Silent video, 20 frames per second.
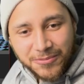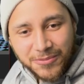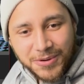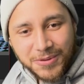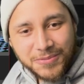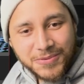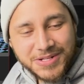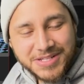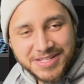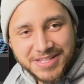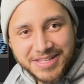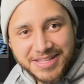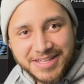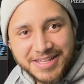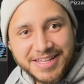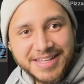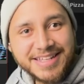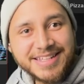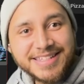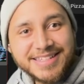when we see the
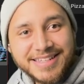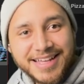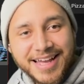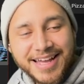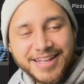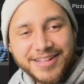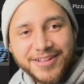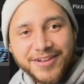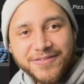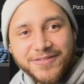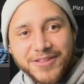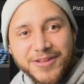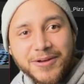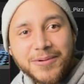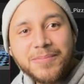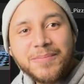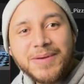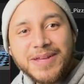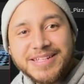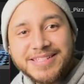inside of
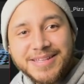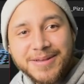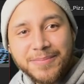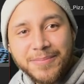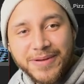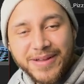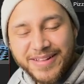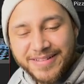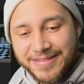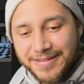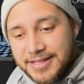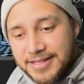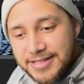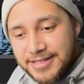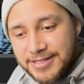the pizza pit.